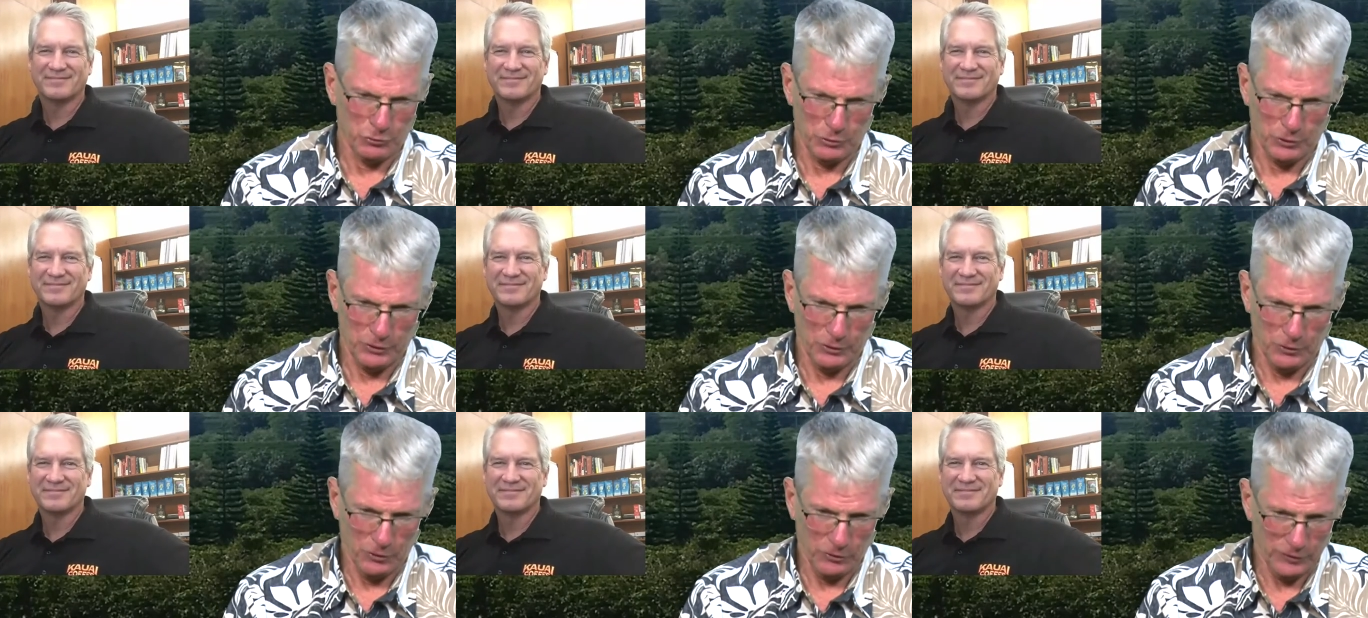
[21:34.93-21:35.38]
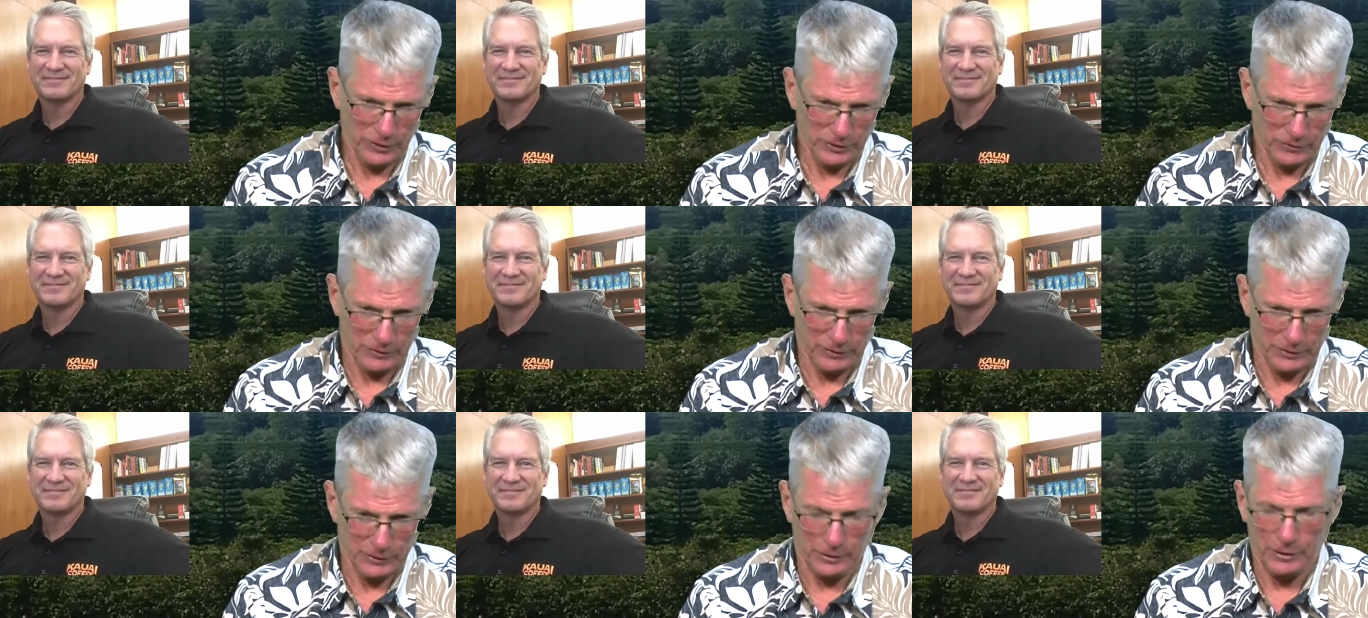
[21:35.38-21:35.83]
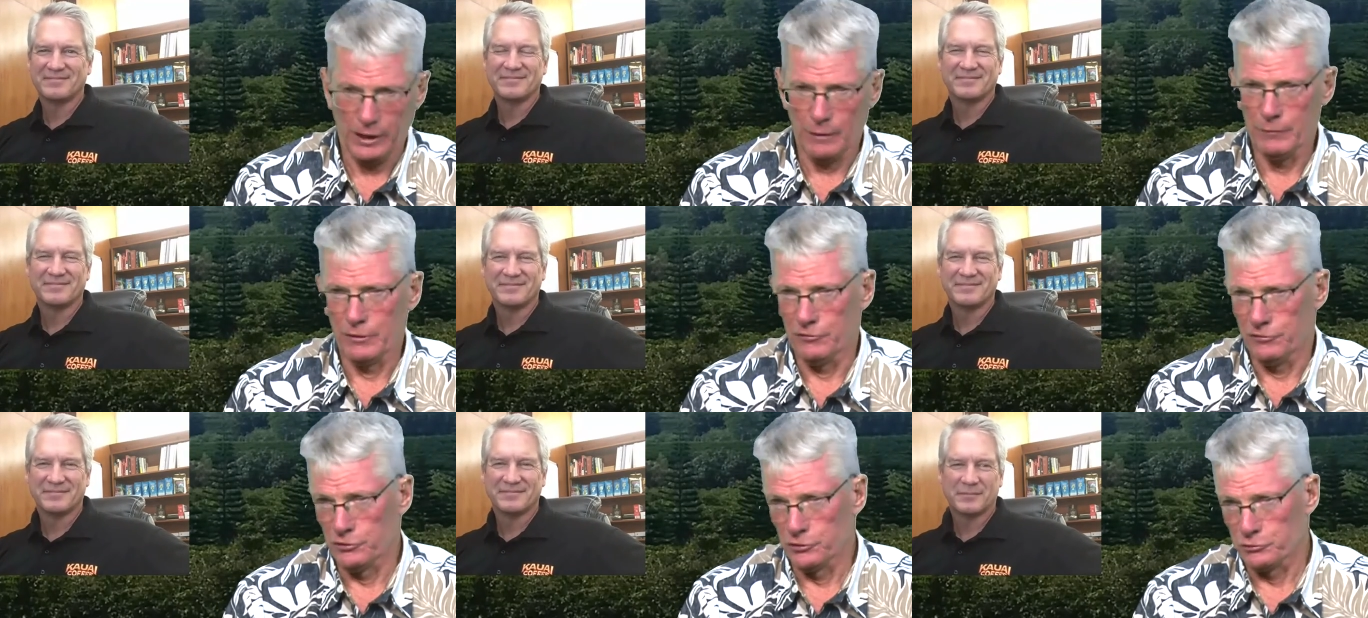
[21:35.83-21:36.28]
Speaker 1: would know that the
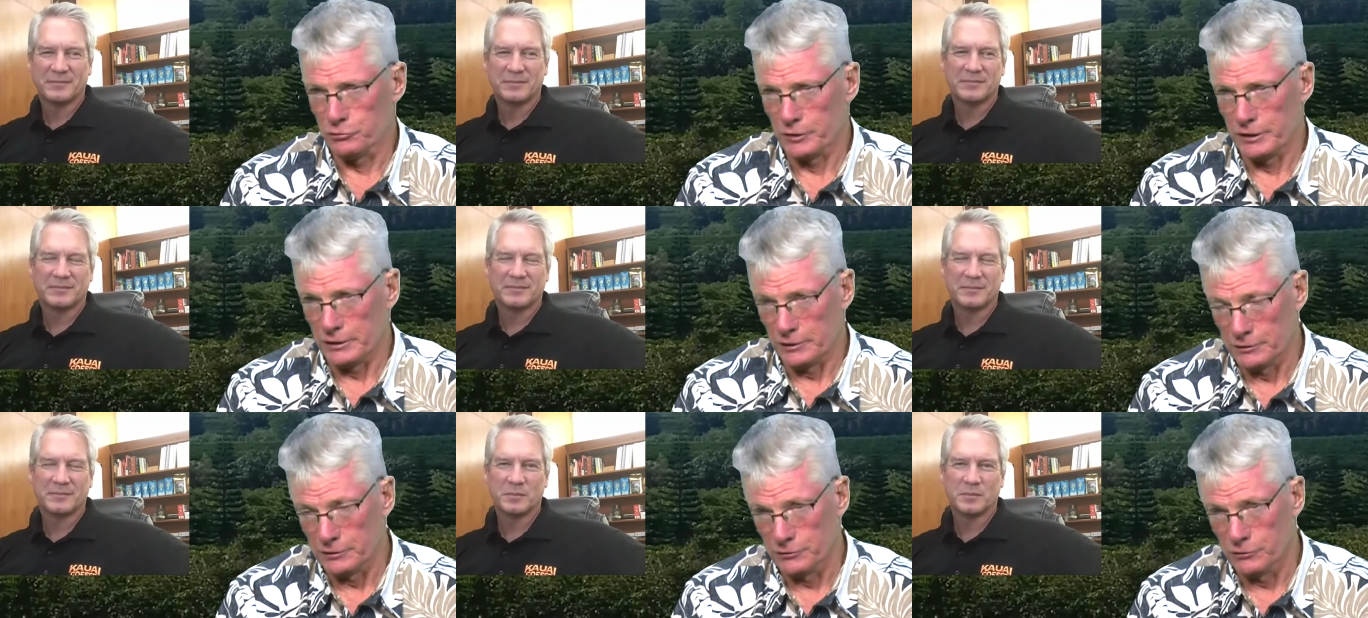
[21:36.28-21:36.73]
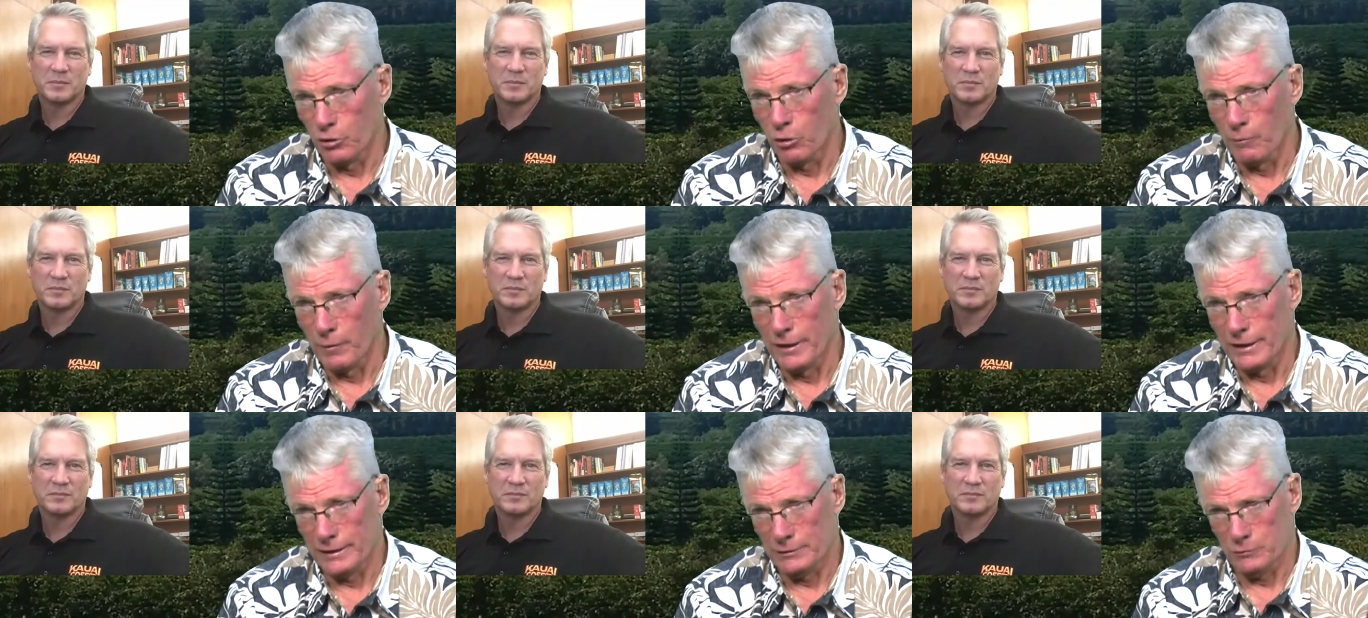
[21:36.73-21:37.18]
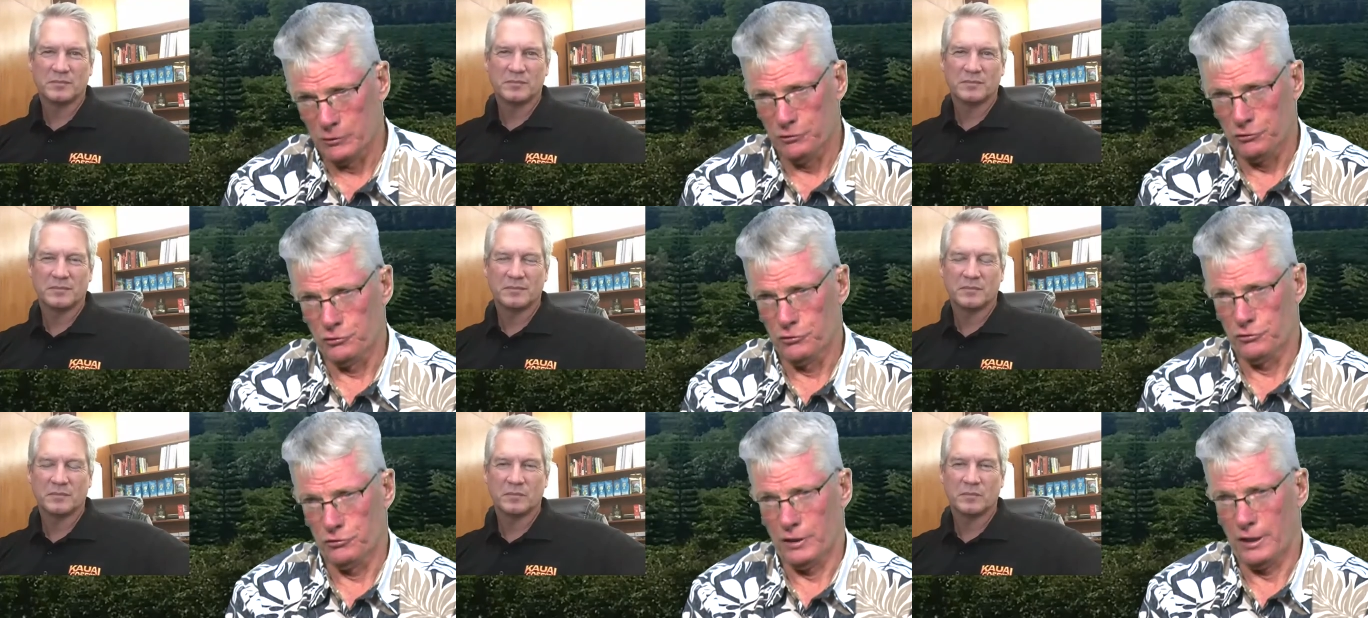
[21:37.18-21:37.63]
Kalman filtering domain, which
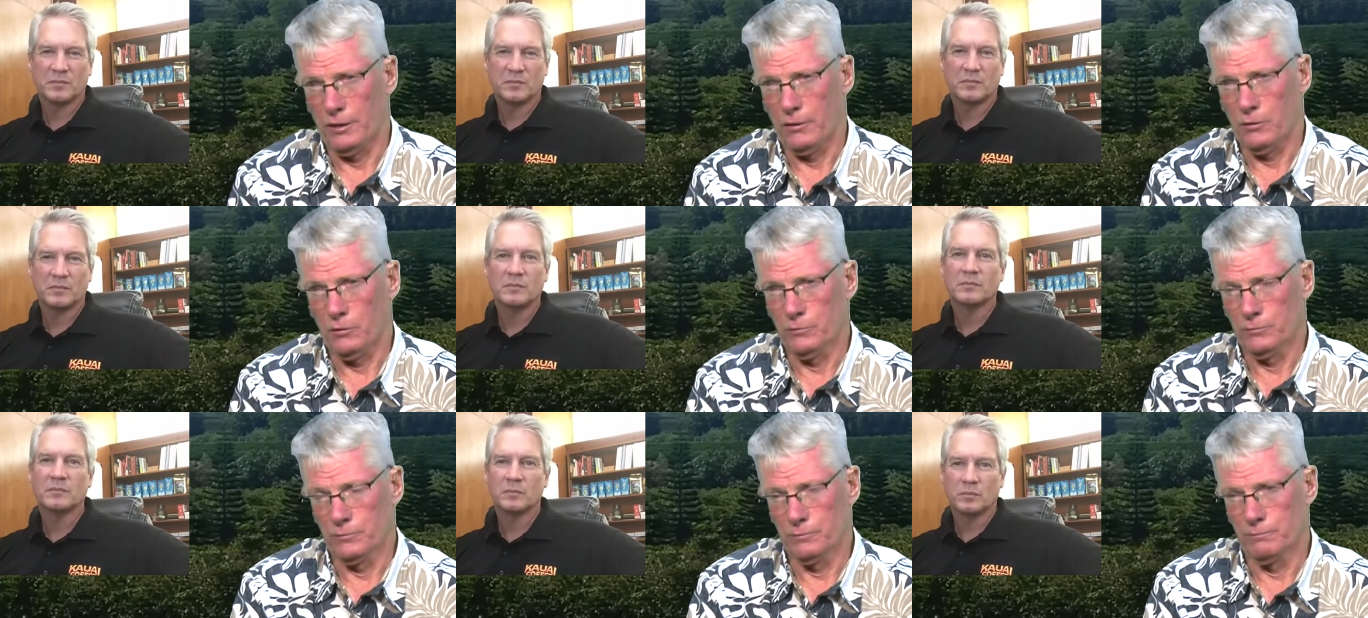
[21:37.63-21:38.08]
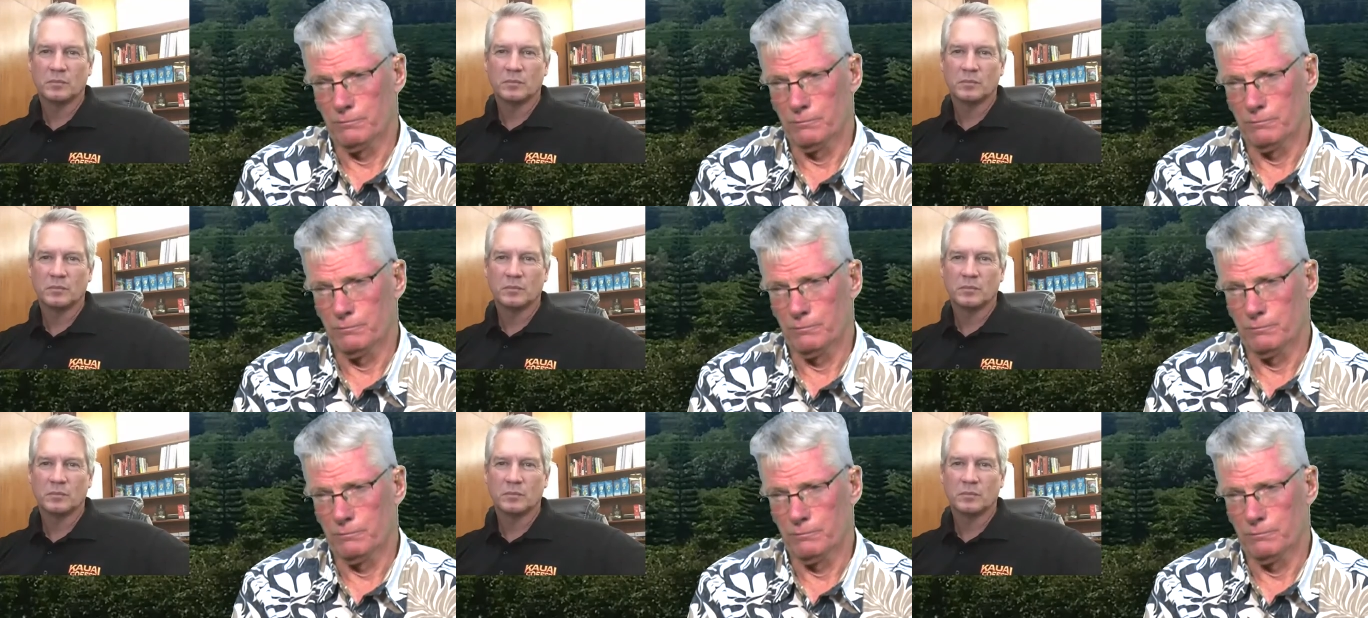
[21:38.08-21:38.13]
is how